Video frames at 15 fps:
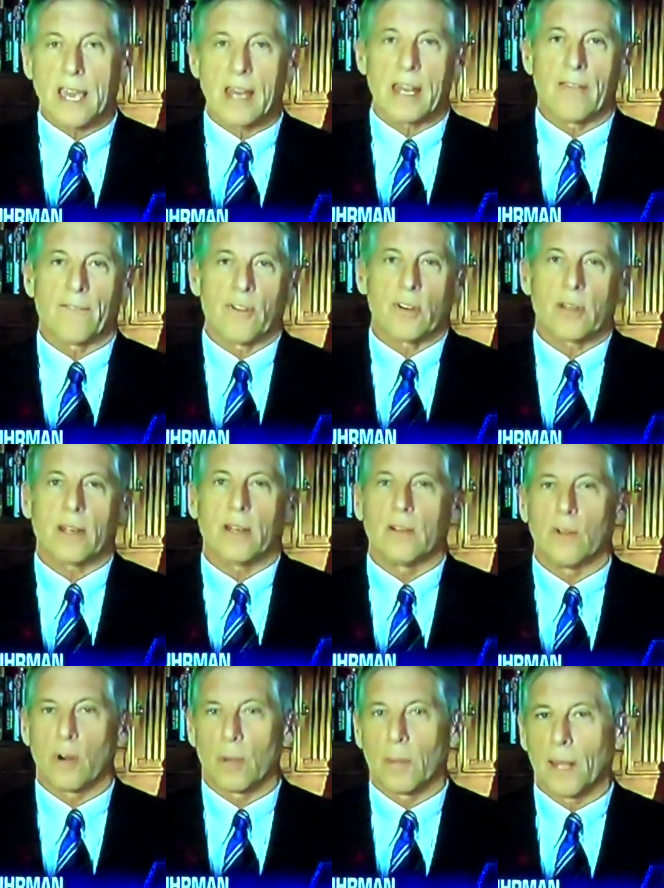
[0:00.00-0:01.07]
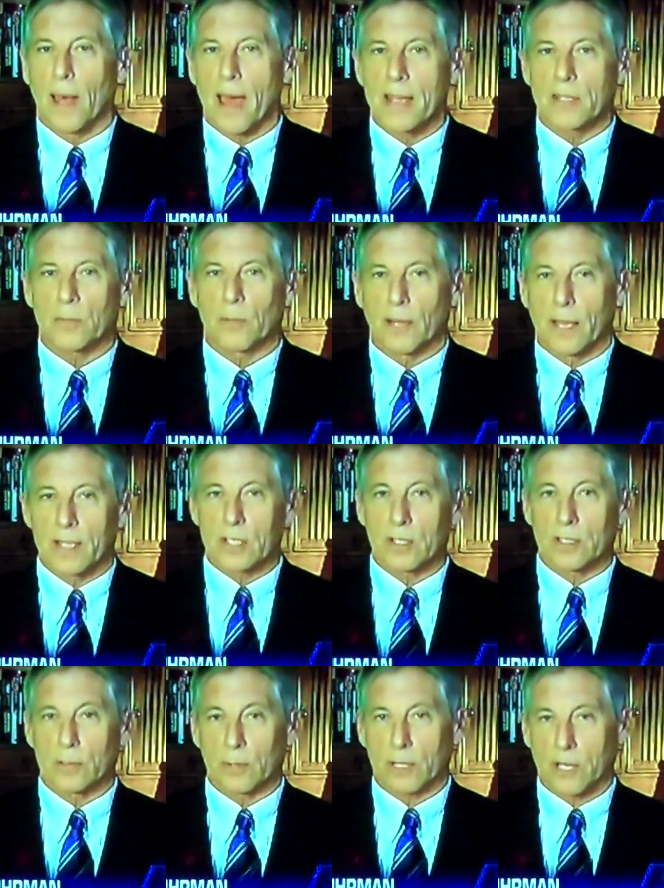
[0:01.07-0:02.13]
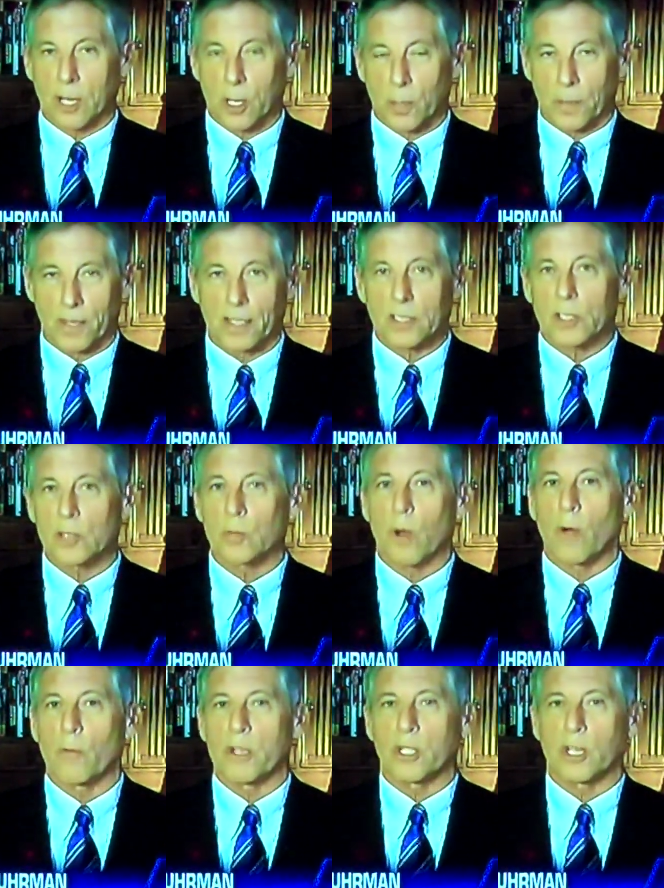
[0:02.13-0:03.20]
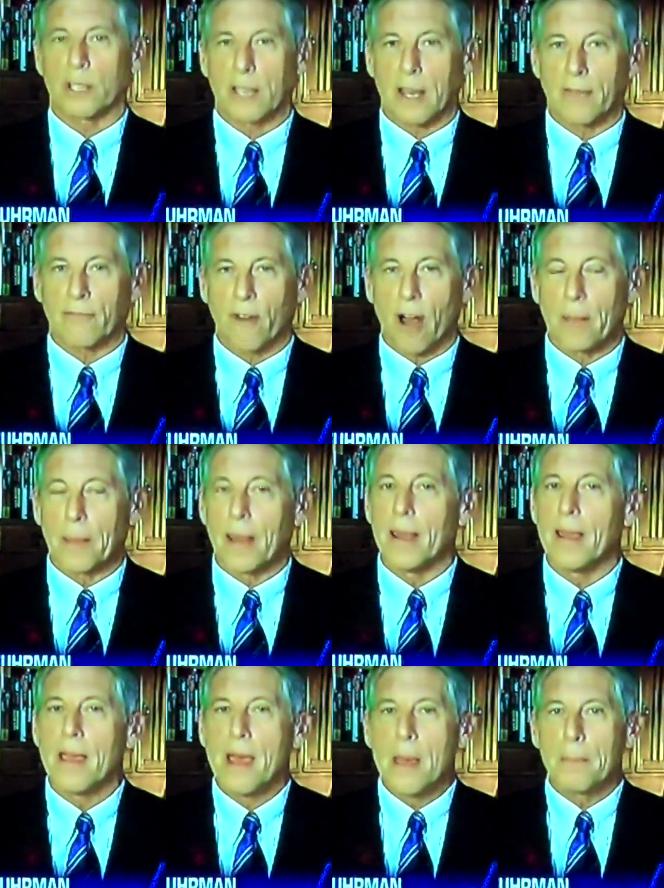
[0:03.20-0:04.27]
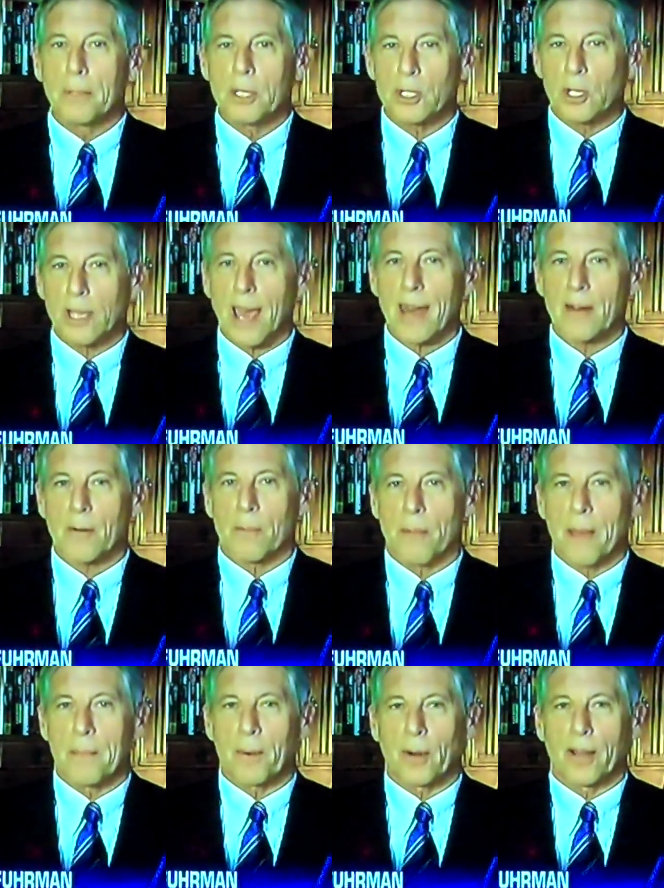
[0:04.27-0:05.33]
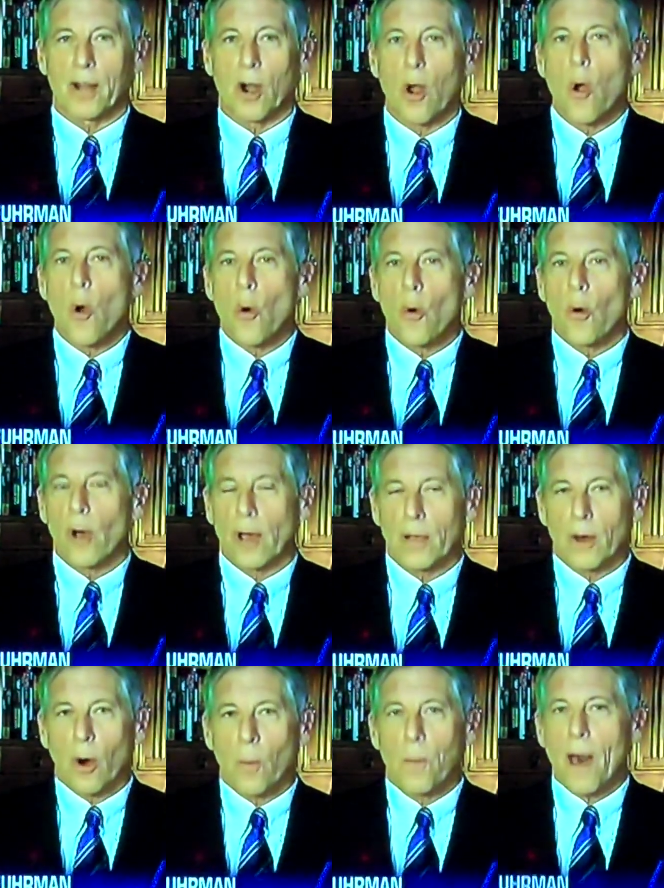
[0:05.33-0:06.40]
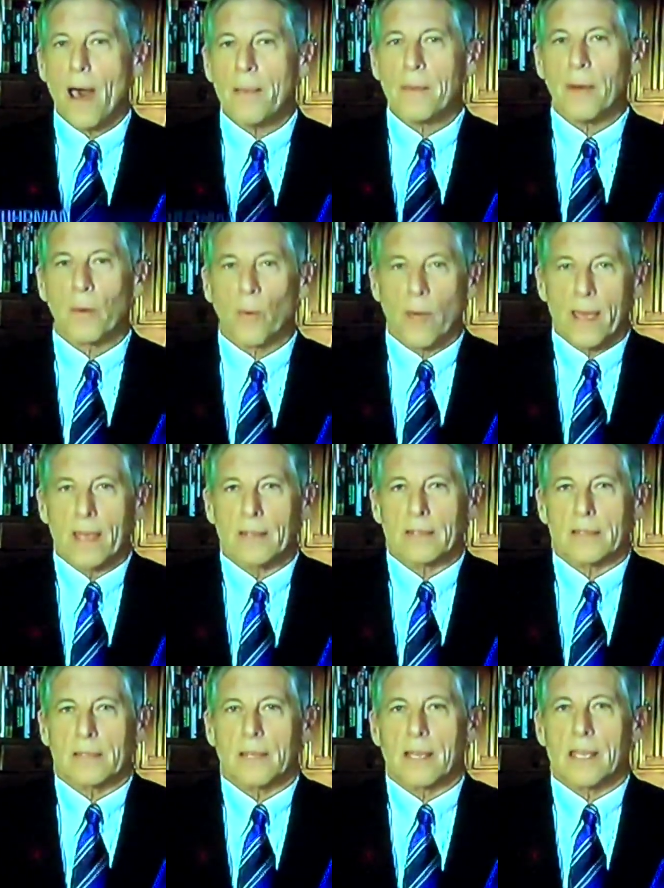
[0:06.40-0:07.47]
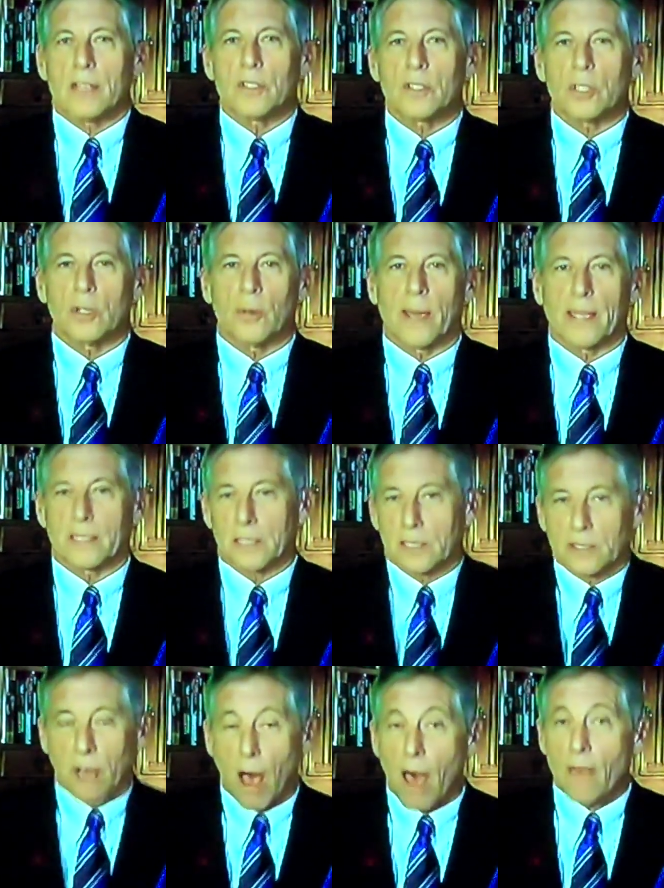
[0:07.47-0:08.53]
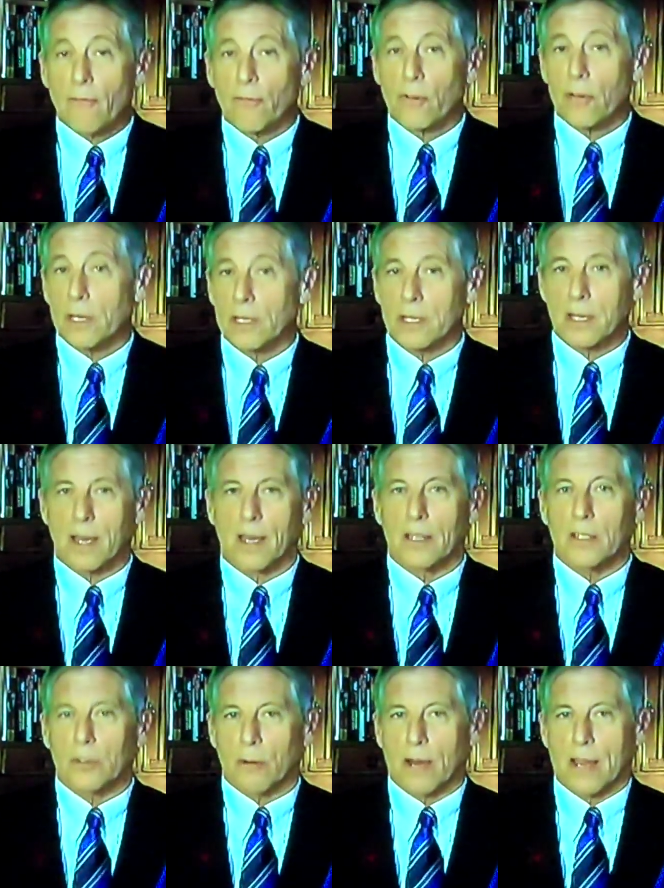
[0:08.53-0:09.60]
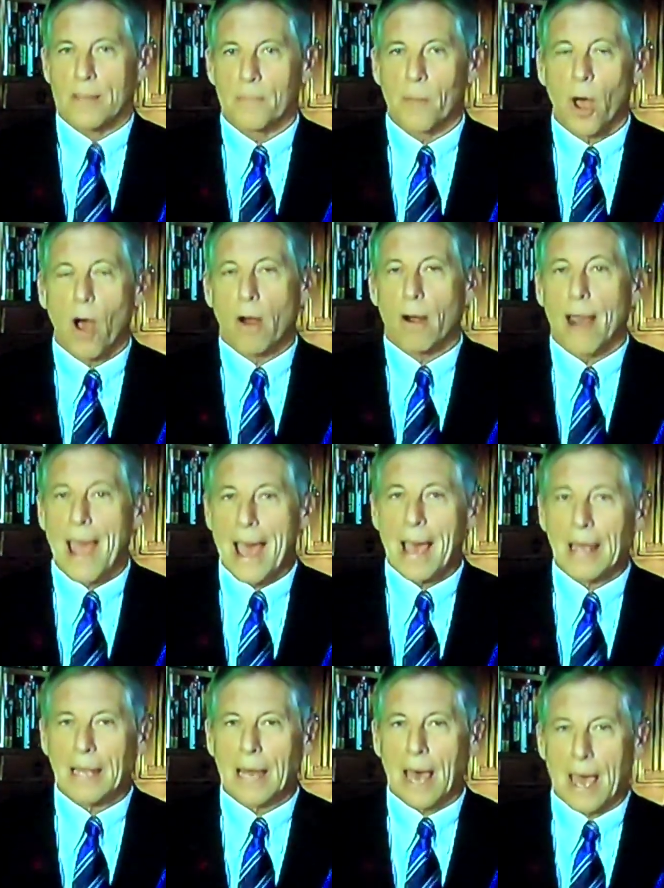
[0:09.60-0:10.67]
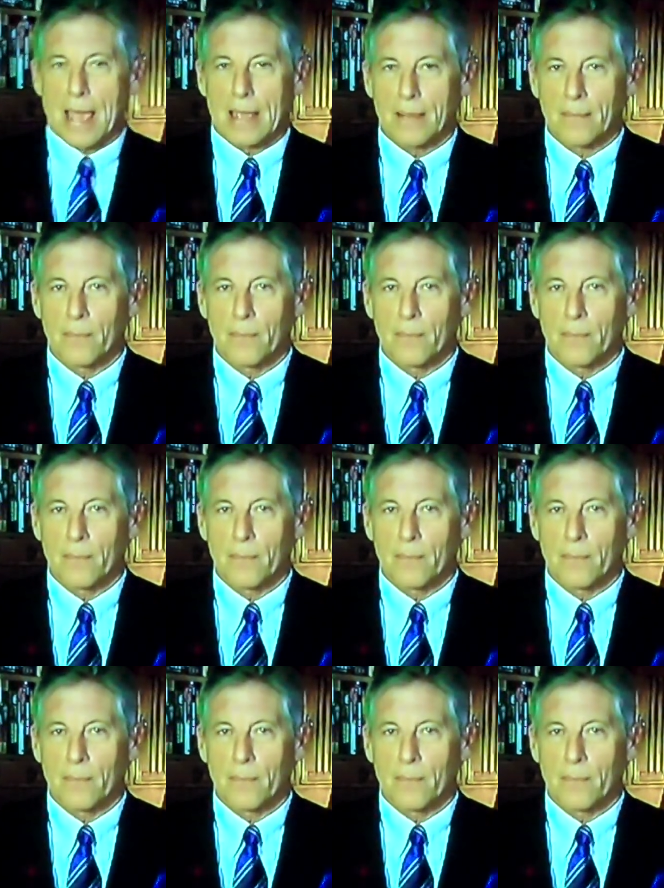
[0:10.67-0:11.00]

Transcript: get. If you're going to normalize relations with Cuba, this is what we should get from it. But you got to remember here, Obama went into a sovereign country, our ally,